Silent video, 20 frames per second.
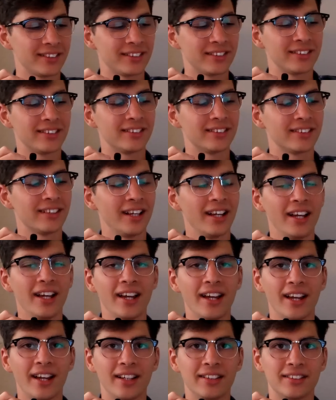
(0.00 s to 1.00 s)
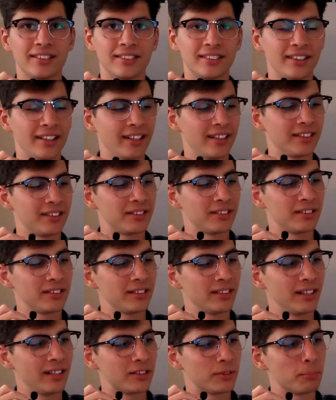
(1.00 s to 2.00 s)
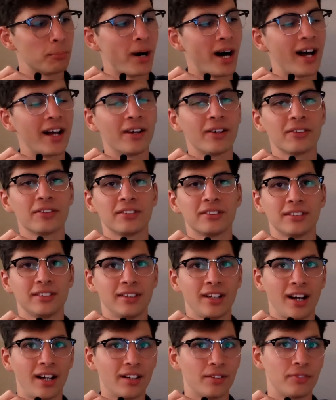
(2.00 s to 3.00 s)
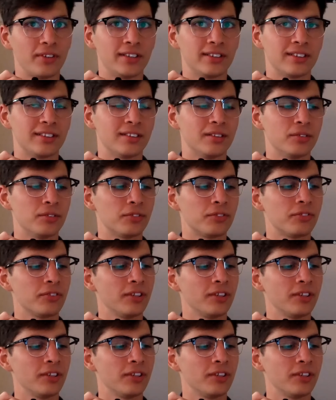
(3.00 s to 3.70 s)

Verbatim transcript: This is it's it's it's mild, non-offensive